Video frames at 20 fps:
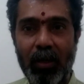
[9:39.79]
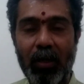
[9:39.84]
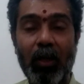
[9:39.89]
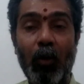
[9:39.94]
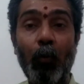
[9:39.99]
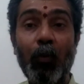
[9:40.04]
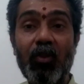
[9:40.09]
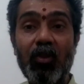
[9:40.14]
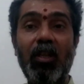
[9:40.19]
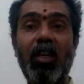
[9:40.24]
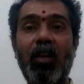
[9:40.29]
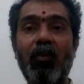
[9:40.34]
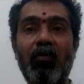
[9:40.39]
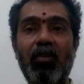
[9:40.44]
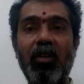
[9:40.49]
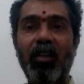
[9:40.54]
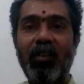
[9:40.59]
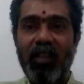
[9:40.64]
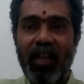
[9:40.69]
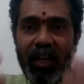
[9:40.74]
which
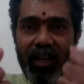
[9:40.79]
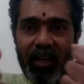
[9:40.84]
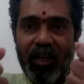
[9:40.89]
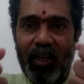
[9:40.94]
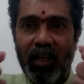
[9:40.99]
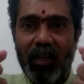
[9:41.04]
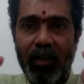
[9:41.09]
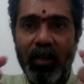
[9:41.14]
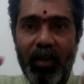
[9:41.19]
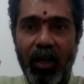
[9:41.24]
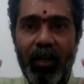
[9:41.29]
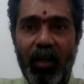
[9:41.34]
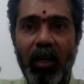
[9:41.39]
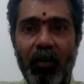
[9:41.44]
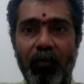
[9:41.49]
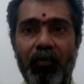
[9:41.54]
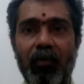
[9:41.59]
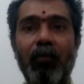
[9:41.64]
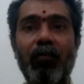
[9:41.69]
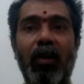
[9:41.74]
gives the integrity
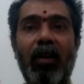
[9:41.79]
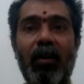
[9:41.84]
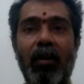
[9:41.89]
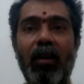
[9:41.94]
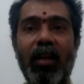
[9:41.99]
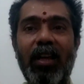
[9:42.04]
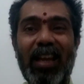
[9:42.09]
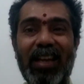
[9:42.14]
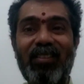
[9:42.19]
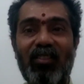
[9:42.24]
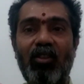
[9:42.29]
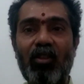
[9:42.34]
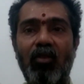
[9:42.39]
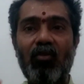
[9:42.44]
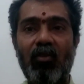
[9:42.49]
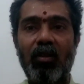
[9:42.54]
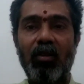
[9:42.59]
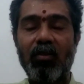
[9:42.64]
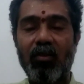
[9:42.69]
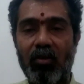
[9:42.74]
of your
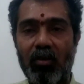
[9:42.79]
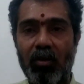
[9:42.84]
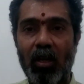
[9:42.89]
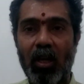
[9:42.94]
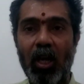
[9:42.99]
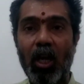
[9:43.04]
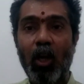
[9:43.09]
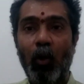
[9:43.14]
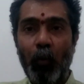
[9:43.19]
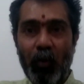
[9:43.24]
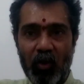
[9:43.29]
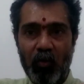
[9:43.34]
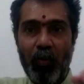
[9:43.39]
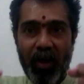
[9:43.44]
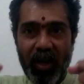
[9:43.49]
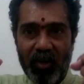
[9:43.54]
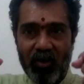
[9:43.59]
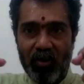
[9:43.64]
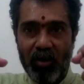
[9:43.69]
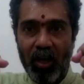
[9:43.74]
existence, which
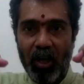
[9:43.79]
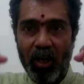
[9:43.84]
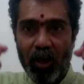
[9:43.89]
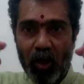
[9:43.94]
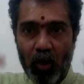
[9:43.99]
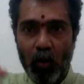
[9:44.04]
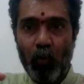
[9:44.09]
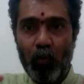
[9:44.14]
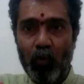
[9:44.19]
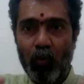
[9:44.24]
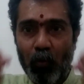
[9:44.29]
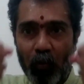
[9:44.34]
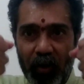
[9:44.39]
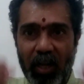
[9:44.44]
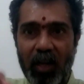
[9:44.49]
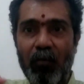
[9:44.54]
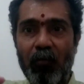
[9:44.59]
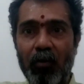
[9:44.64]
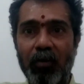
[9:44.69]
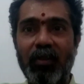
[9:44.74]
makes you to
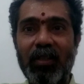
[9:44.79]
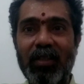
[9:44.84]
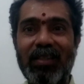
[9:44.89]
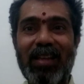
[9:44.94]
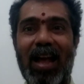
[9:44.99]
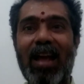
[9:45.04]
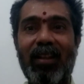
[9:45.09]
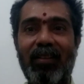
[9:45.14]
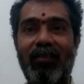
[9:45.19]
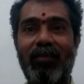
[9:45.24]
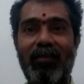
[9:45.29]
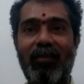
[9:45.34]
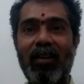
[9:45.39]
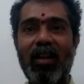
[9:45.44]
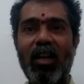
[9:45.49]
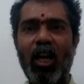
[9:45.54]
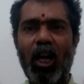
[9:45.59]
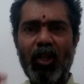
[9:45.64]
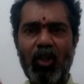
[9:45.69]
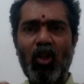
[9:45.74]
live on this earth,
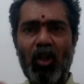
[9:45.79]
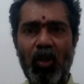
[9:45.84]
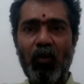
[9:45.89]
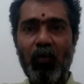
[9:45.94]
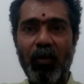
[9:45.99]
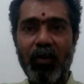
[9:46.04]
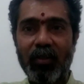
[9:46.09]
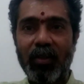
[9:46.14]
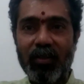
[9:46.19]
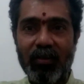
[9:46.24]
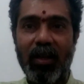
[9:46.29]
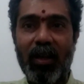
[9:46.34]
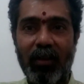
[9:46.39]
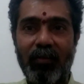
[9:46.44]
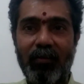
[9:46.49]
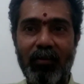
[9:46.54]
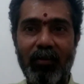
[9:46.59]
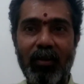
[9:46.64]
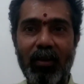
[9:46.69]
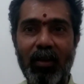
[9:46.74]
achieve on this
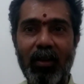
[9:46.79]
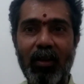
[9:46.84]
earth,